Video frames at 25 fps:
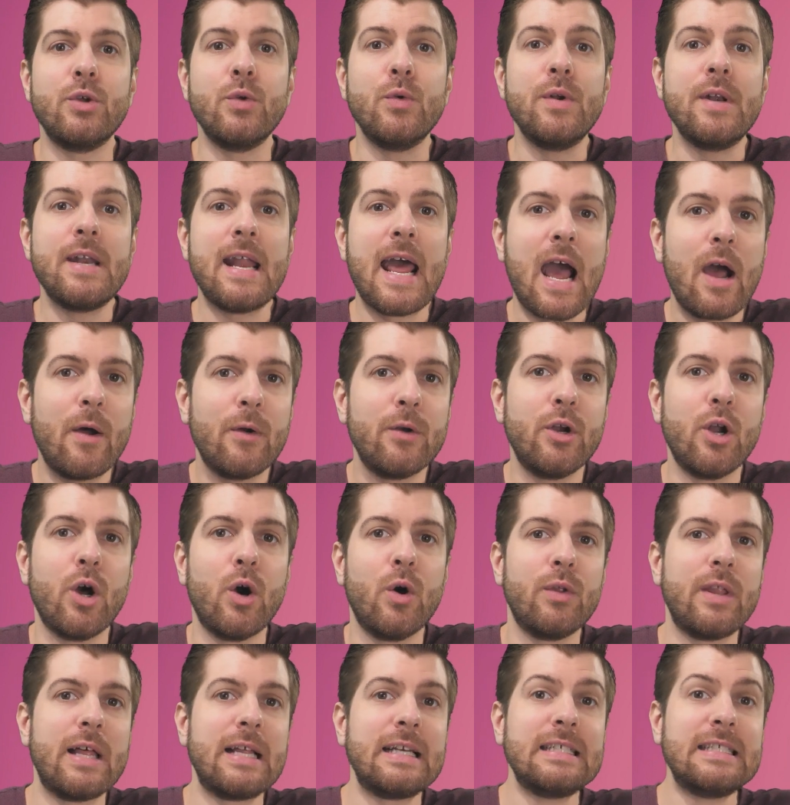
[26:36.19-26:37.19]
you now
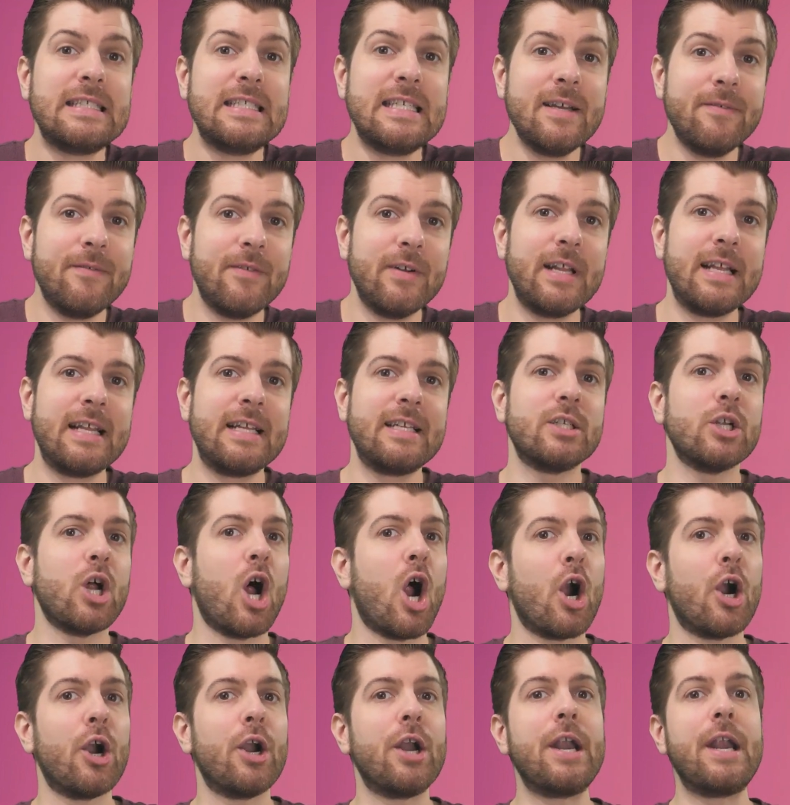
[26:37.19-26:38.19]
know that dividends
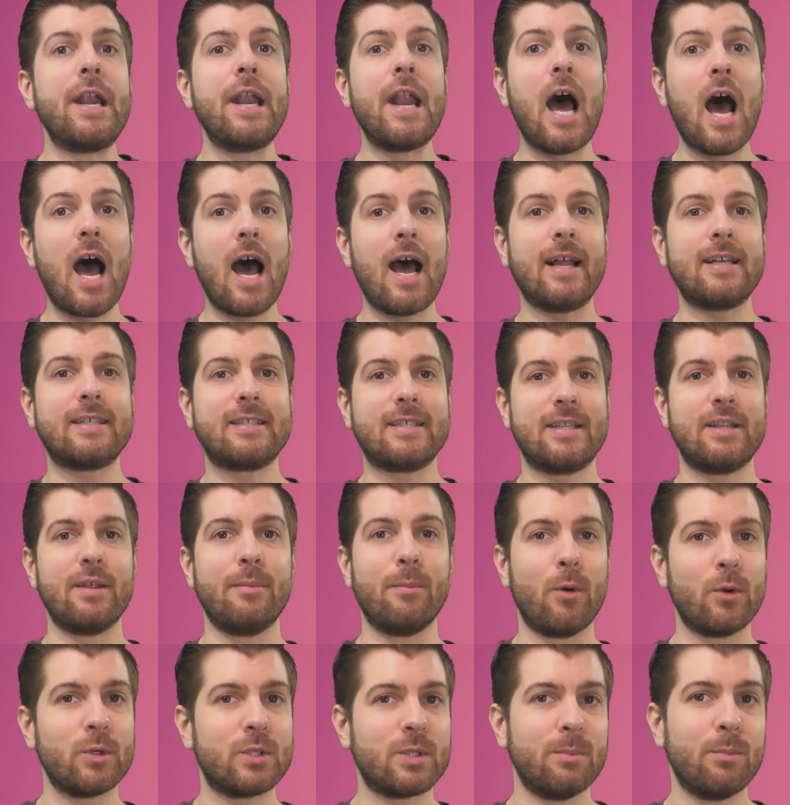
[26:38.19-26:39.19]
are not
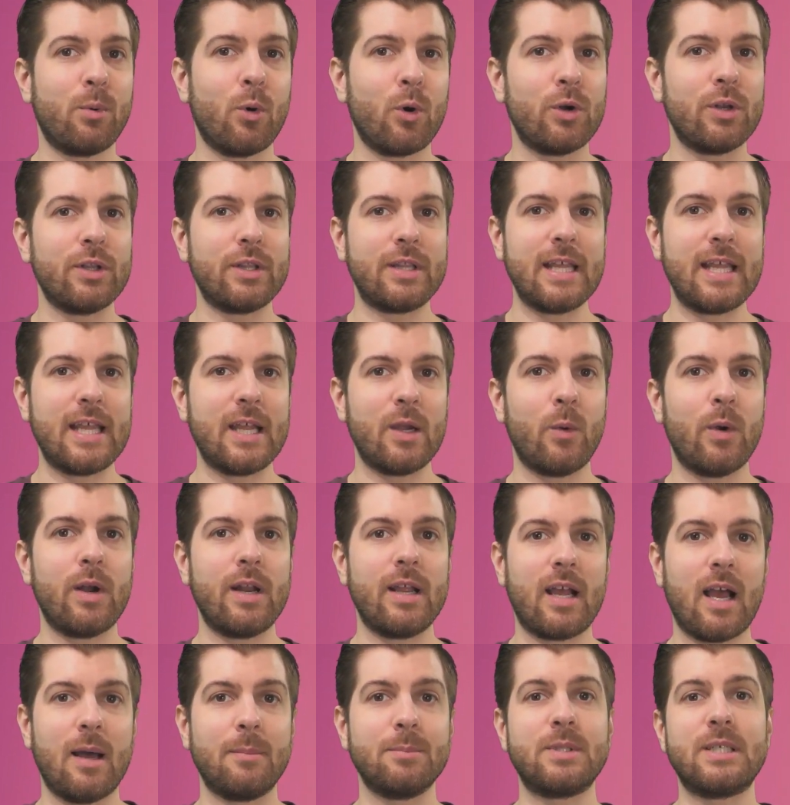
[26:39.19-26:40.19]
the most important thing
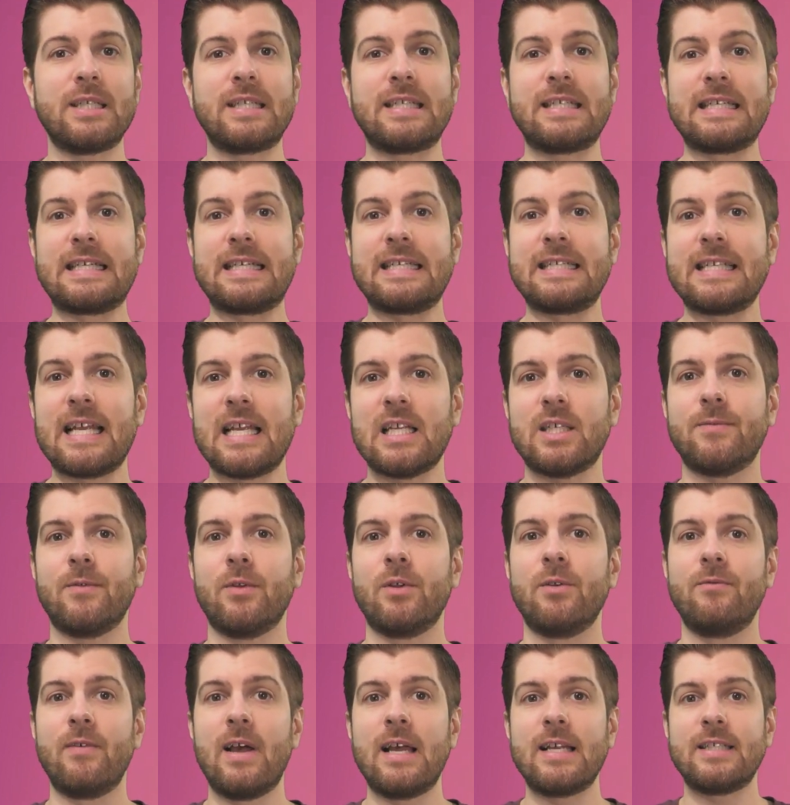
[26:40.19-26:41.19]
when it comes to
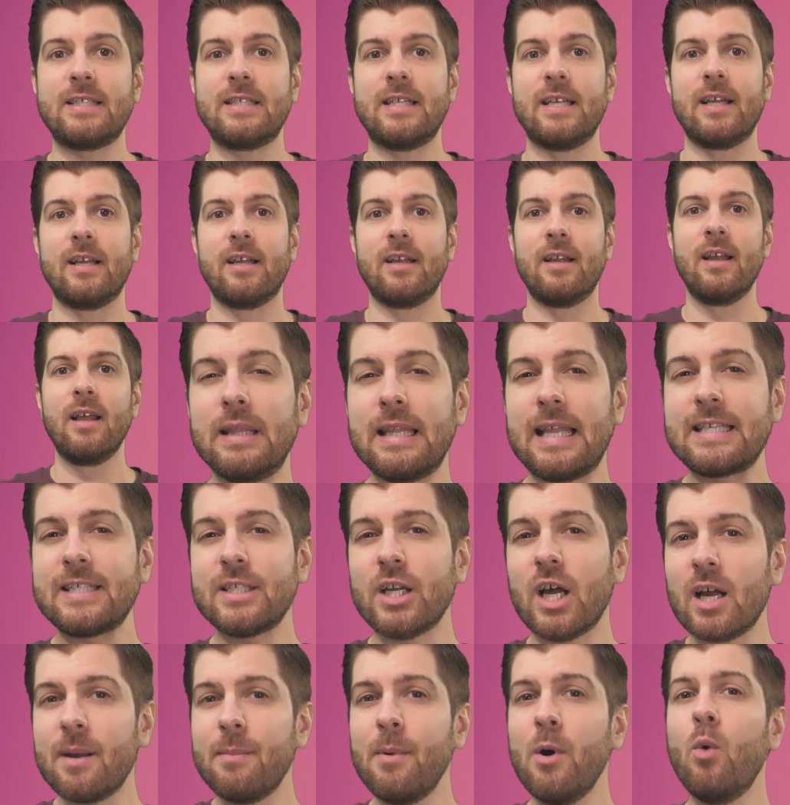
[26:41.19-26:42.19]
successful investing, but let's
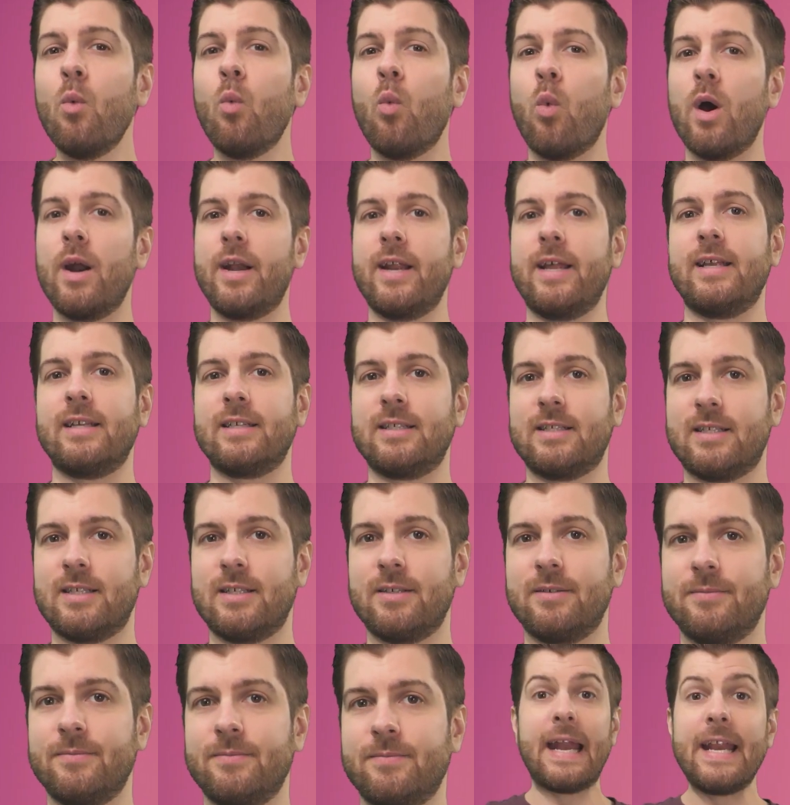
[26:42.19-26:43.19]
talk about what is.